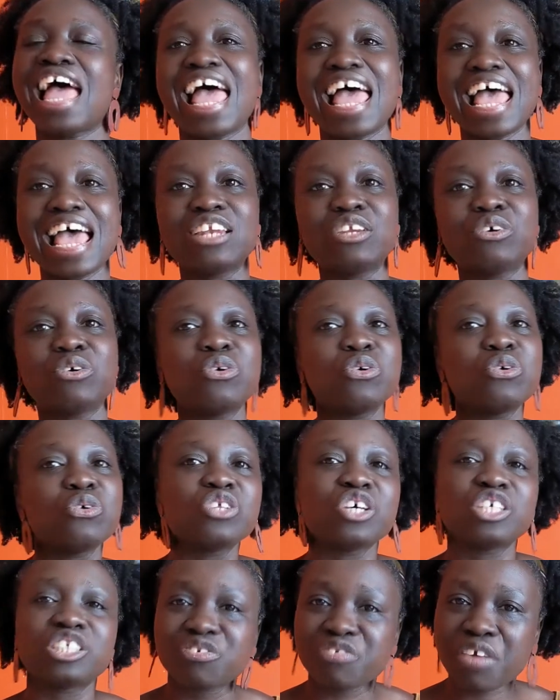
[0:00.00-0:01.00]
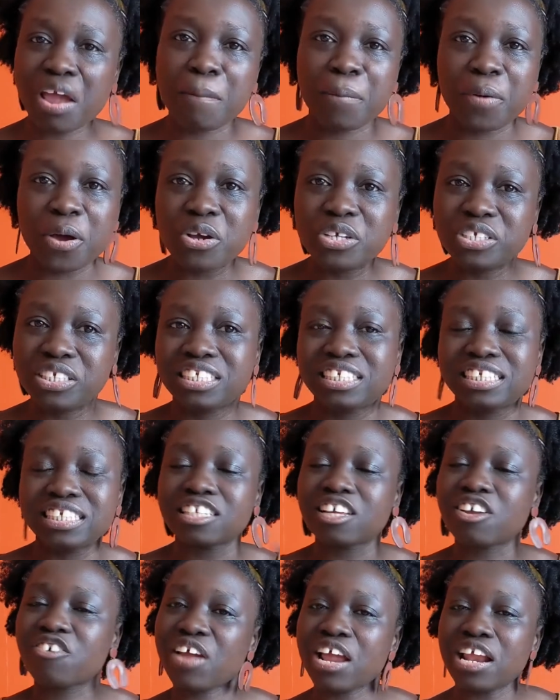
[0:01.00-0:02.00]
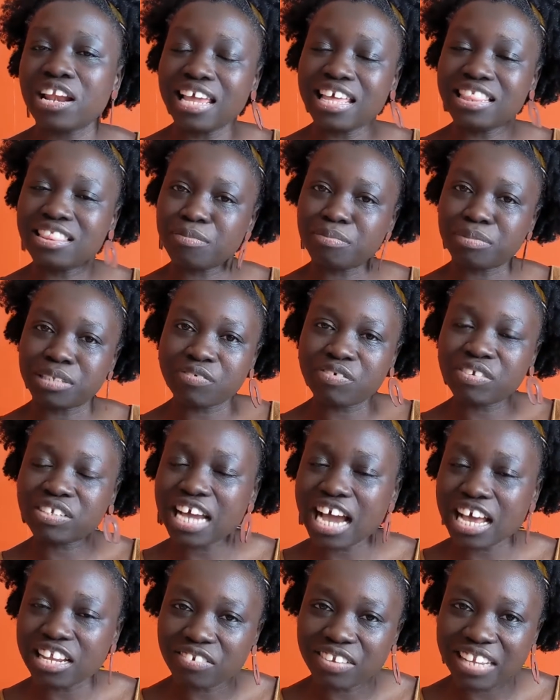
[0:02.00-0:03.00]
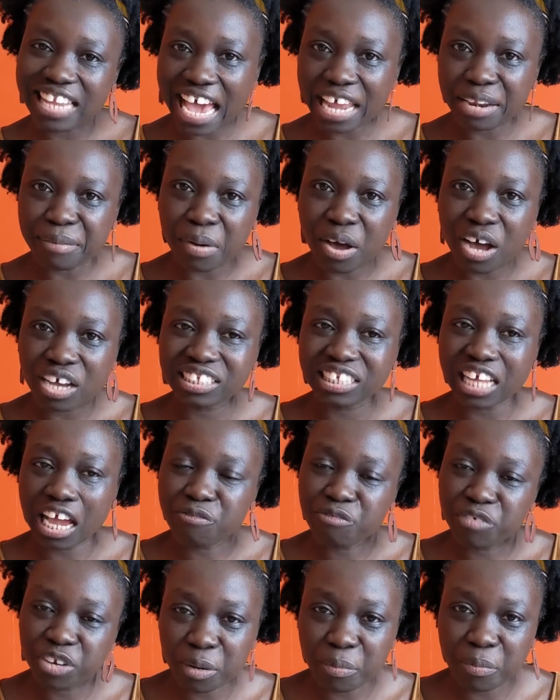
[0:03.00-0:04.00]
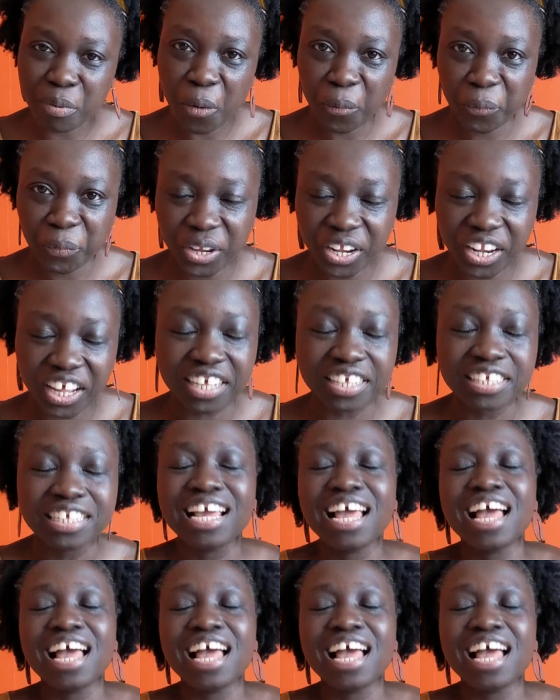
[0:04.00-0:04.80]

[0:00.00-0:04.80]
and all those great poses in the different kind of landmarks that are really popular.